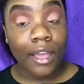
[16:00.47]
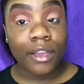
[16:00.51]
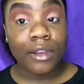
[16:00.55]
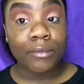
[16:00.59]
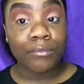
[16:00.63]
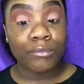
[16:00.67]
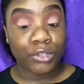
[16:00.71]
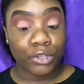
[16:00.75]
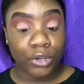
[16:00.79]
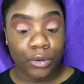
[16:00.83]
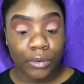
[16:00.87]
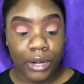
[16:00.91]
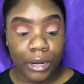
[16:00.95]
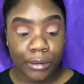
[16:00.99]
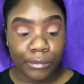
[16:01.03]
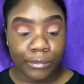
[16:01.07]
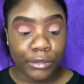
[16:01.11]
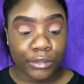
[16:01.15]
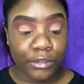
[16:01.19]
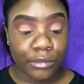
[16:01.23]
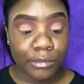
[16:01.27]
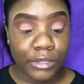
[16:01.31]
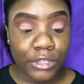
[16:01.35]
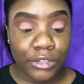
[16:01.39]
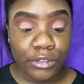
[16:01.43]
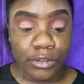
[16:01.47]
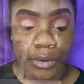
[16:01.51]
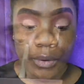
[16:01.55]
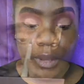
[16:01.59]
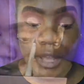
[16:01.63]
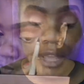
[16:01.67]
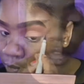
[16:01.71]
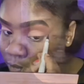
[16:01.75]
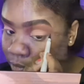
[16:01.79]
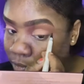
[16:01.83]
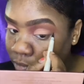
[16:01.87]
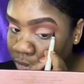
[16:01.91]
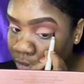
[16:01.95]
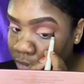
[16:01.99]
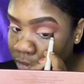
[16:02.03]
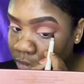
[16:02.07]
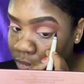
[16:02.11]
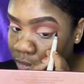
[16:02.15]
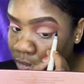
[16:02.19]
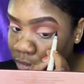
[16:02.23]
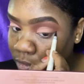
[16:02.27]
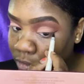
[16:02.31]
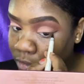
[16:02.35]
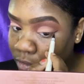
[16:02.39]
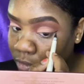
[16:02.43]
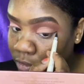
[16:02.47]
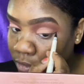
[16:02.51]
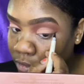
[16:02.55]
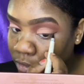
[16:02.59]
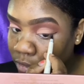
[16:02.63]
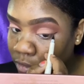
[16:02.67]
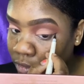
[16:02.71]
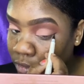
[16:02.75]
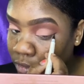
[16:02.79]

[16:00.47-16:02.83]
I'm doing what I'm supposed to be doing.